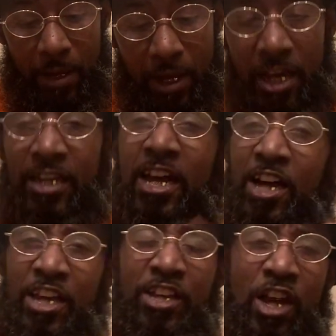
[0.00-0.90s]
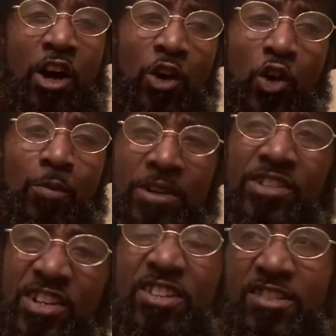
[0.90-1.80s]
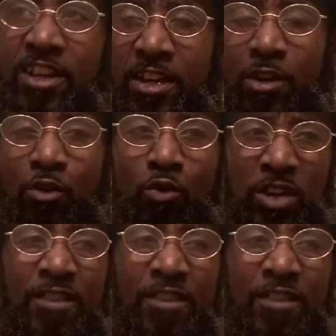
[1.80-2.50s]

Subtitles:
And y'all heard me just say we